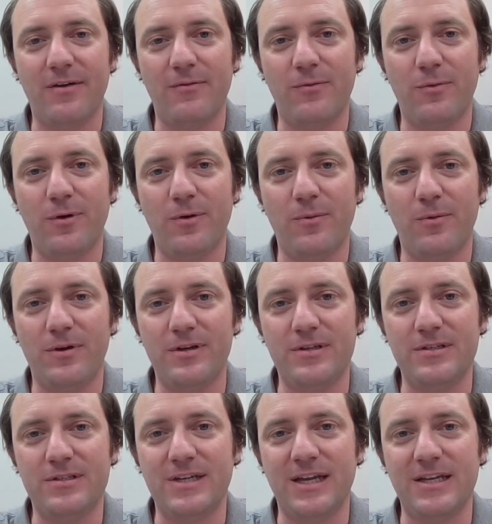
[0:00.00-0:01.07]
of what
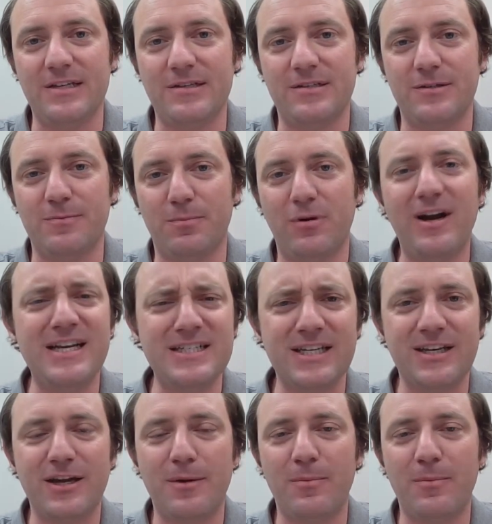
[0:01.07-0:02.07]
was a surprising